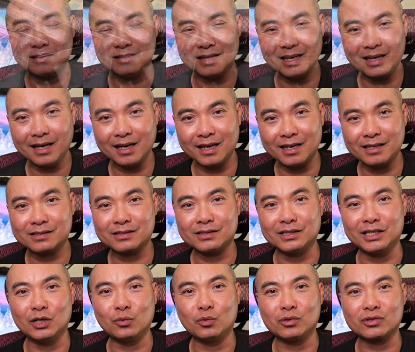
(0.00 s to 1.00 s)
the thing
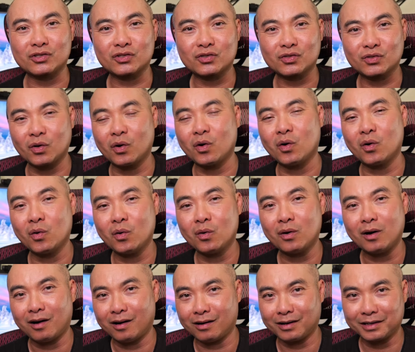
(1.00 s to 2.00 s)
is, it was
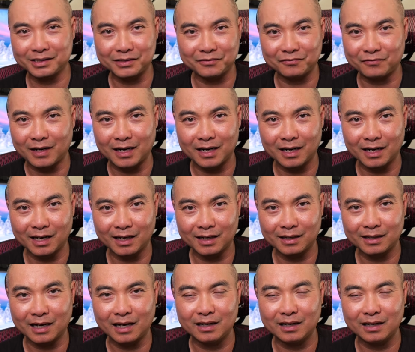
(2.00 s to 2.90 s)
so hard to find.